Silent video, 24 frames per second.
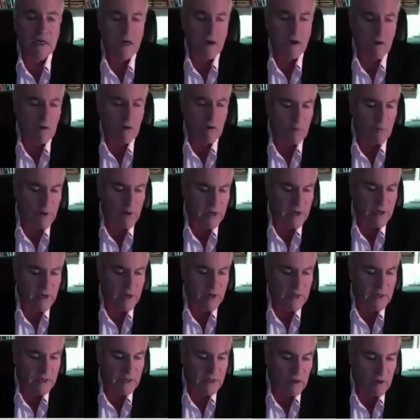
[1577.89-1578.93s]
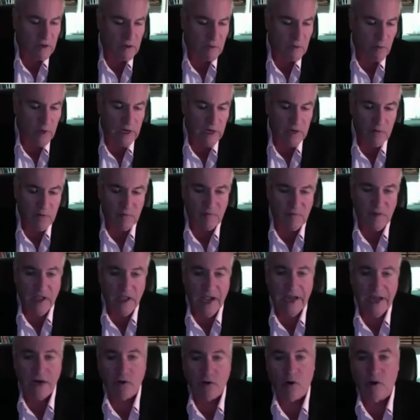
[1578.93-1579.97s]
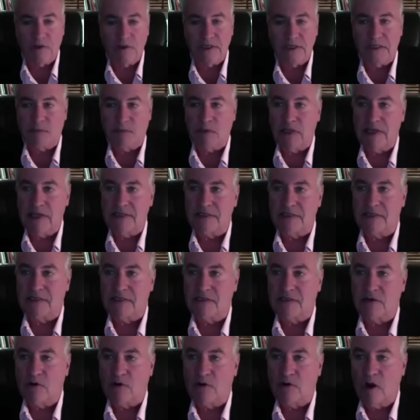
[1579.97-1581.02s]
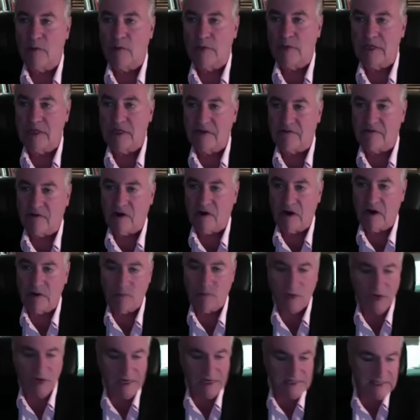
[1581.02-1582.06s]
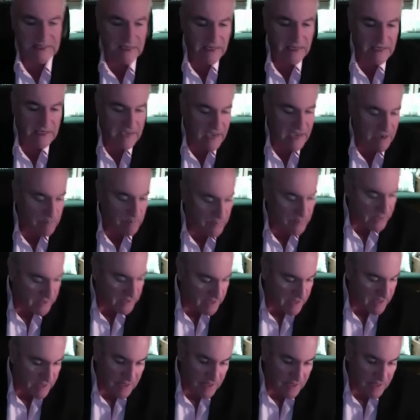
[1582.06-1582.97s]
oh, but when you fly to all these places, you're harming the environment. I say, yeah, but